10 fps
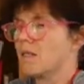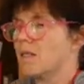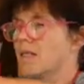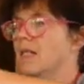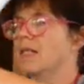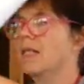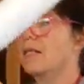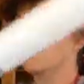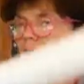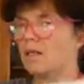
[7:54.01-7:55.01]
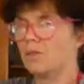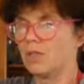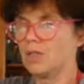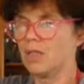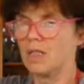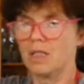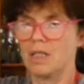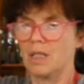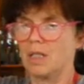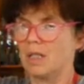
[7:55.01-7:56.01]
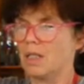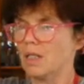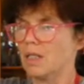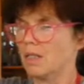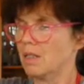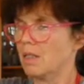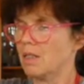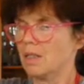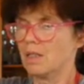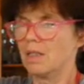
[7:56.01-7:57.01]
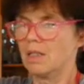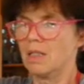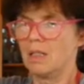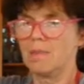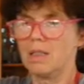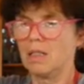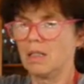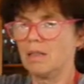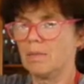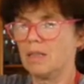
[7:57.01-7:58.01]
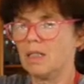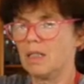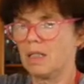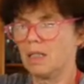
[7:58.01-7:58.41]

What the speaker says: the clay around it and tap it a little bit.